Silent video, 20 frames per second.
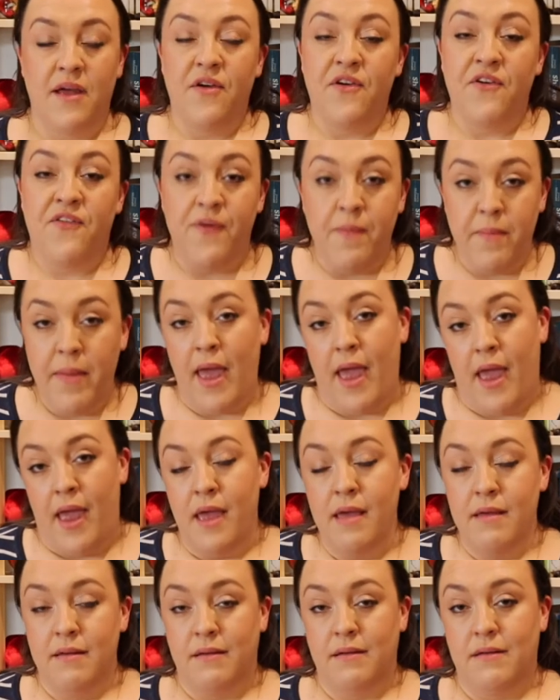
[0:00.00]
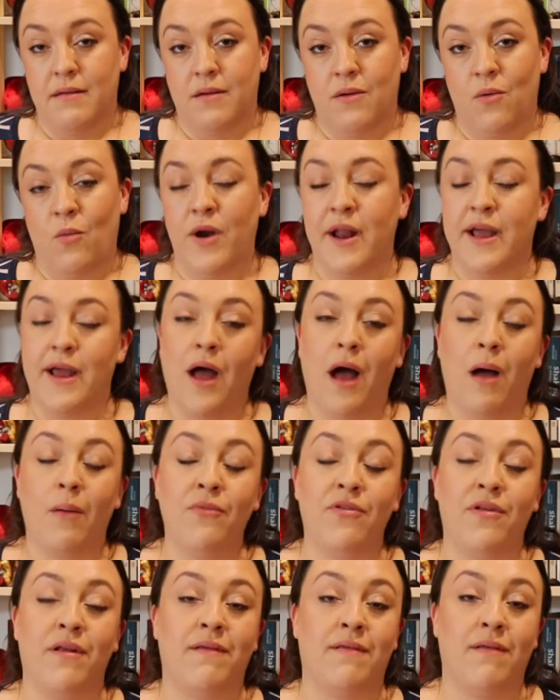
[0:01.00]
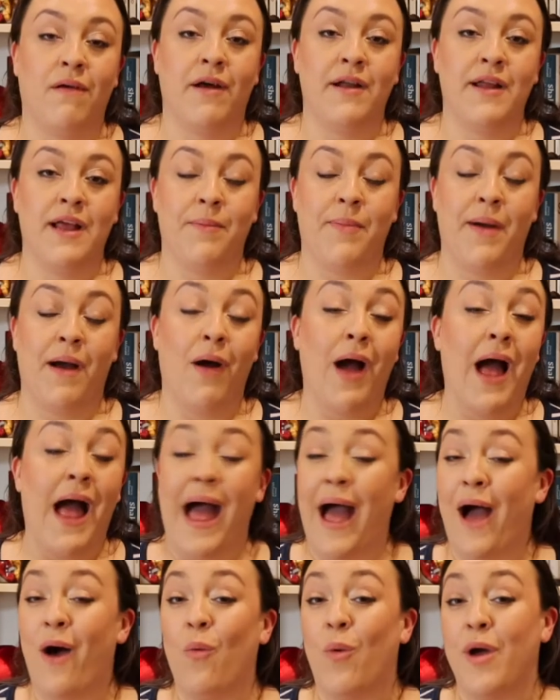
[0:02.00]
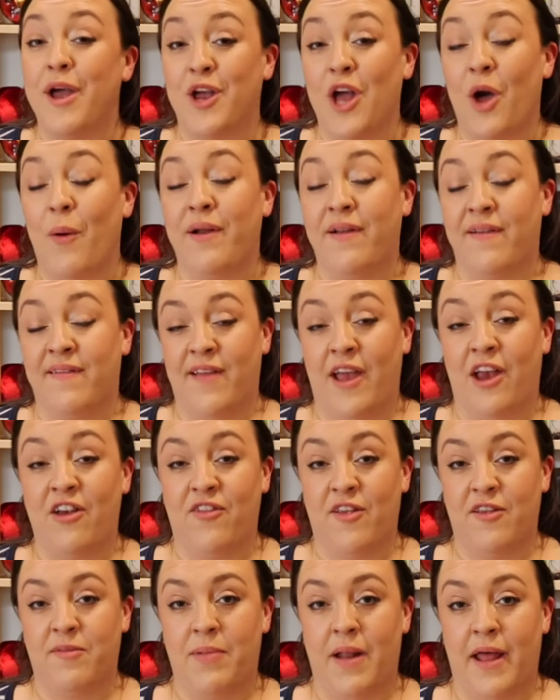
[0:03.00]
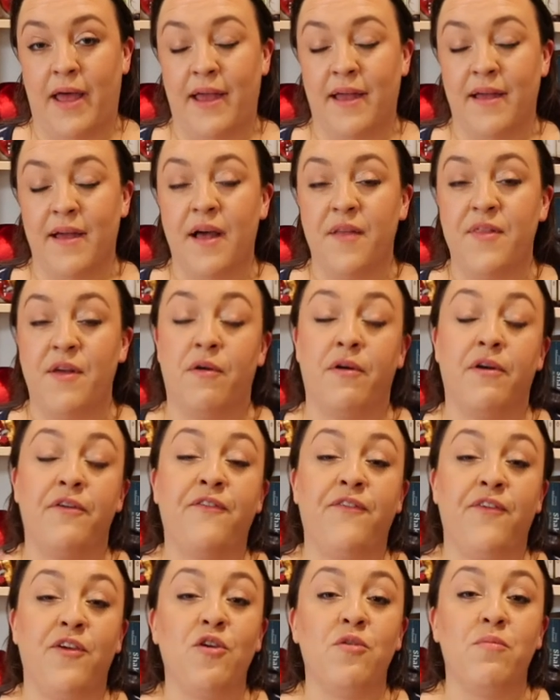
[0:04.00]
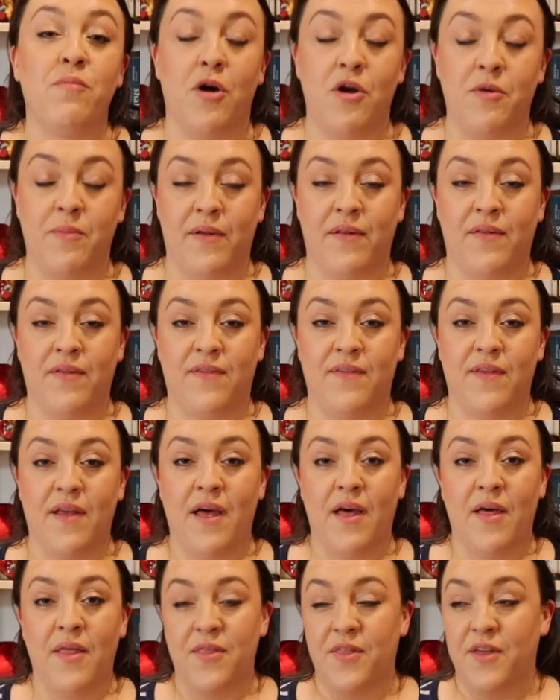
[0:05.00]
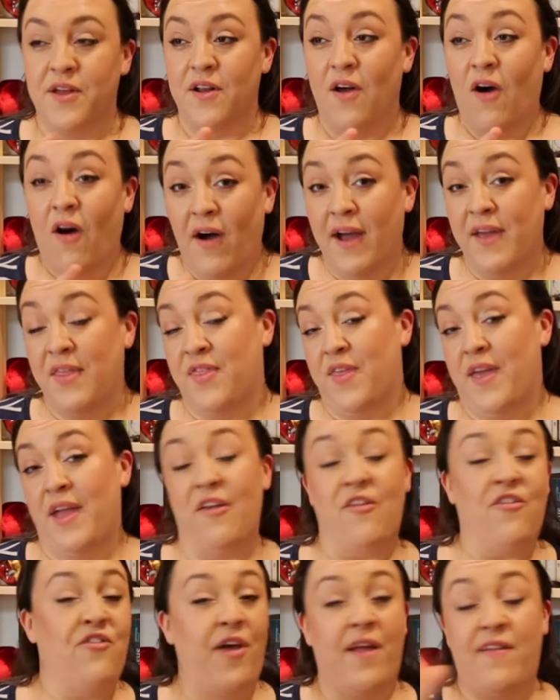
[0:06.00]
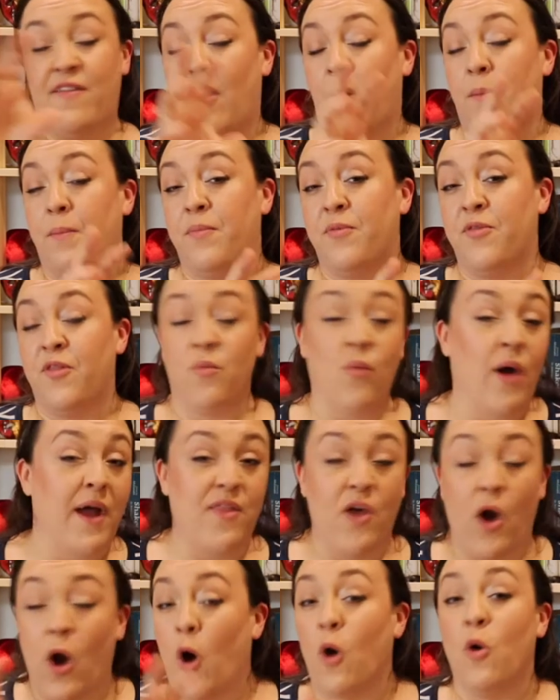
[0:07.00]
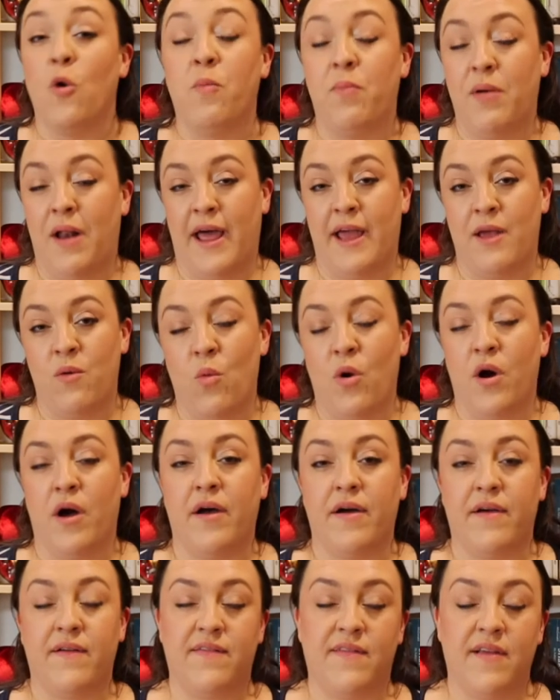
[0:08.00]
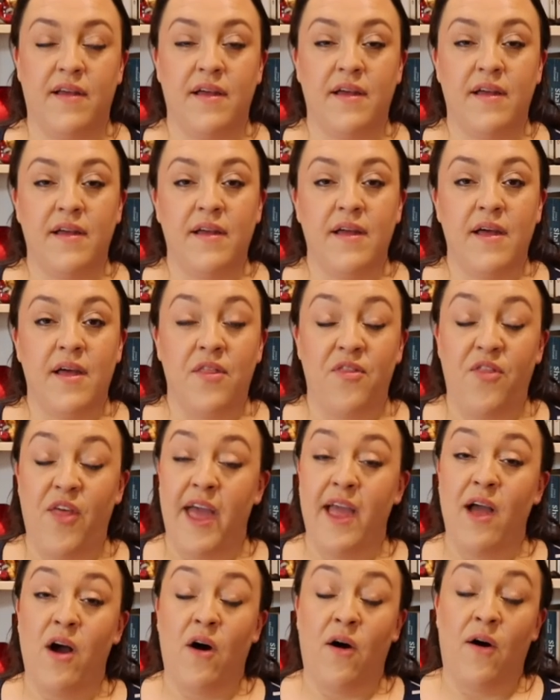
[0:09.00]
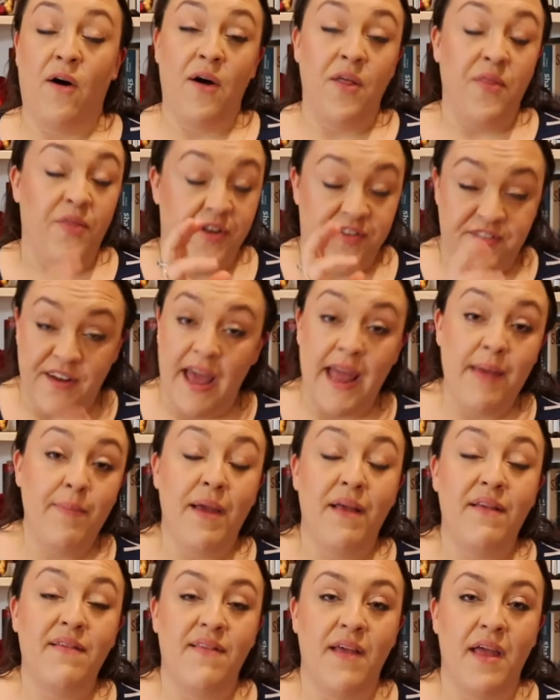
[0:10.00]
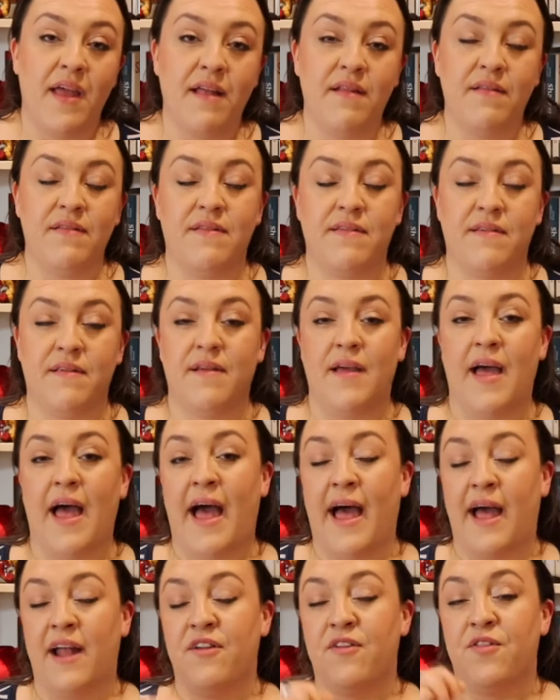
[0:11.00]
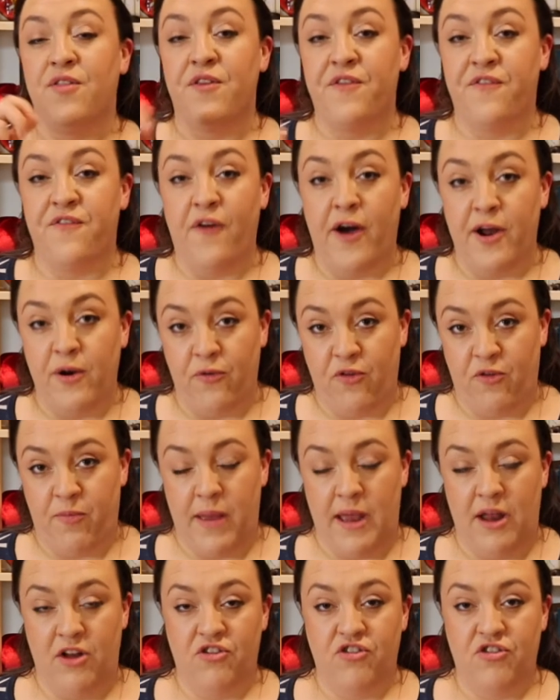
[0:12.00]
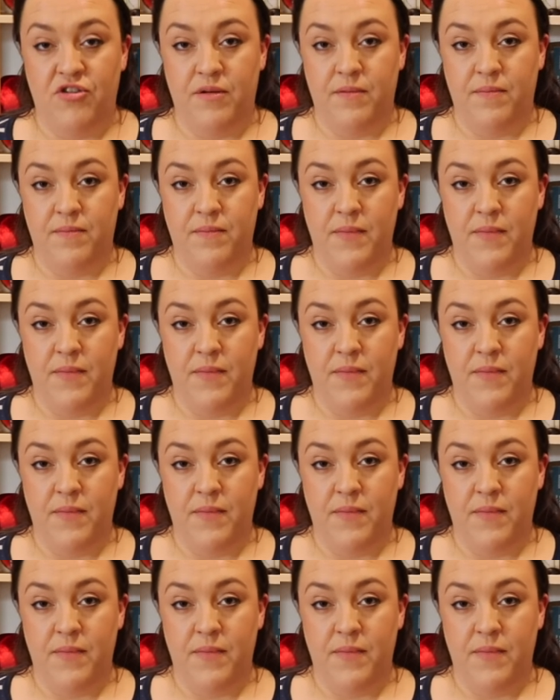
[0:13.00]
For me, when it comes to deciding about how we're going to stage this play, there are a few moments that I think set up the way the whole play works. They are the taming scenes and the final speech.